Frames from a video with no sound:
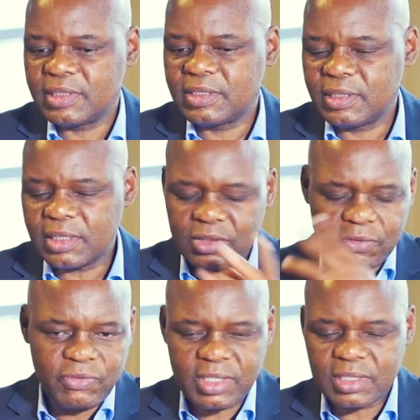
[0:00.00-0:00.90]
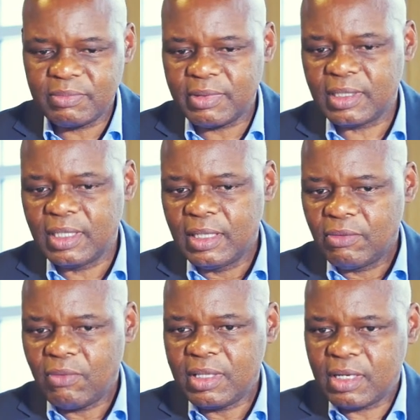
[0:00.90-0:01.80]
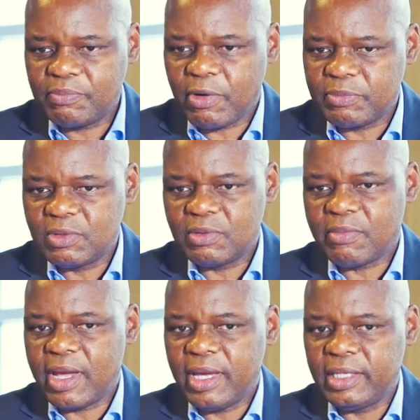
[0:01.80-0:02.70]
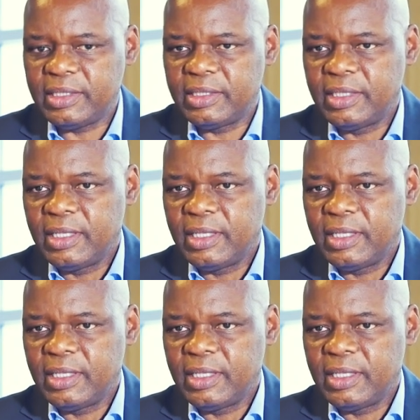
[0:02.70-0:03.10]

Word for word: it's a series of things, but one that pops to my head